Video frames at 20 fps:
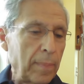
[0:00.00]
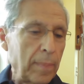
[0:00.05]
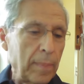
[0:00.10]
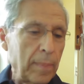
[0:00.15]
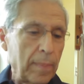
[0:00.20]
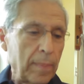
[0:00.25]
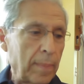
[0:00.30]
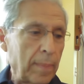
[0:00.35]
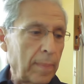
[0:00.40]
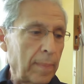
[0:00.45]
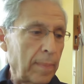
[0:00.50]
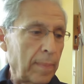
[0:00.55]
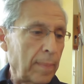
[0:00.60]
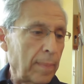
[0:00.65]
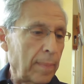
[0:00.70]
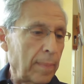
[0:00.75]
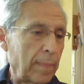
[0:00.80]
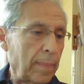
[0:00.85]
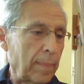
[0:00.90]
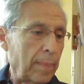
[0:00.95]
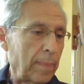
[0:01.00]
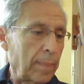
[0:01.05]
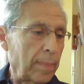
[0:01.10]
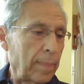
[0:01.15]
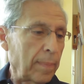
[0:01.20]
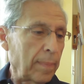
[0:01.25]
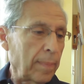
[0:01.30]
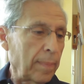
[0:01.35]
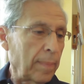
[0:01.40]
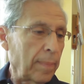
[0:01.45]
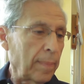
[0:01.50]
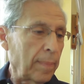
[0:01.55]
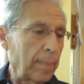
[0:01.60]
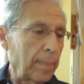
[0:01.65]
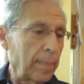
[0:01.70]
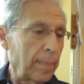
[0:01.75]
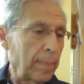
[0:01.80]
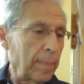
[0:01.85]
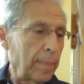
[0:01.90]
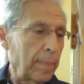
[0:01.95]

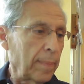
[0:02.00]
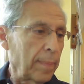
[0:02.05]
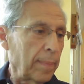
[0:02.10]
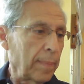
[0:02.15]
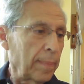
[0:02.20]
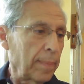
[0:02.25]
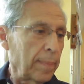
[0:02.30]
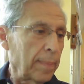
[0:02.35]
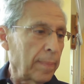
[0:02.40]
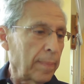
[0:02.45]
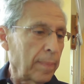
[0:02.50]
The person shown says nothing.